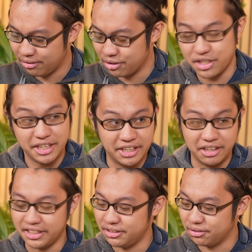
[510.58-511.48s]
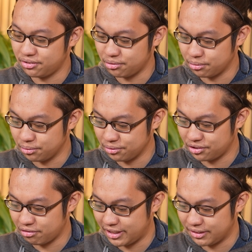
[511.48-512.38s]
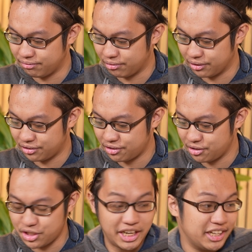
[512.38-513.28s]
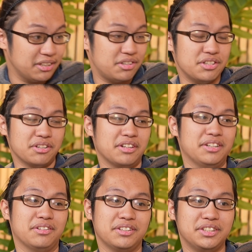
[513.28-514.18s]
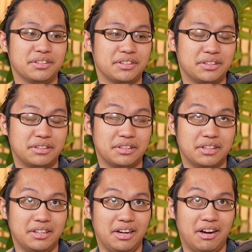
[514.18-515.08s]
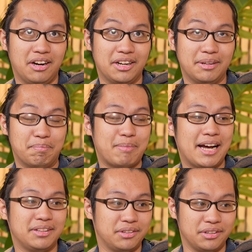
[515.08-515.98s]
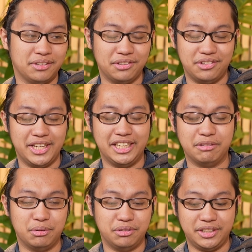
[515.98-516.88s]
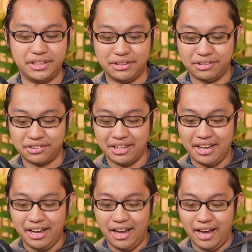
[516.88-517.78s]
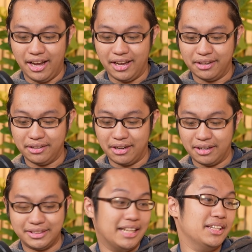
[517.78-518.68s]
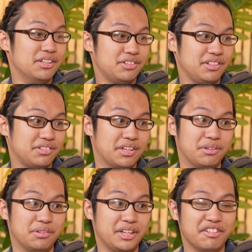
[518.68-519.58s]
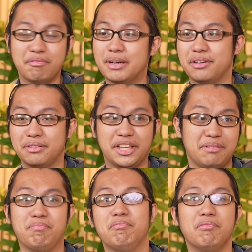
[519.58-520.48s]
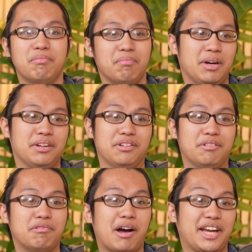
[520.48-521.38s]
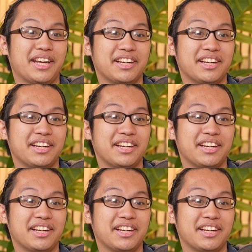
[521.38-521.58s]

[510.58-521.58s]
or Gen AI in your school's creative works change your your patterns, daily routines, and tendencies, ganon? If meron din, why?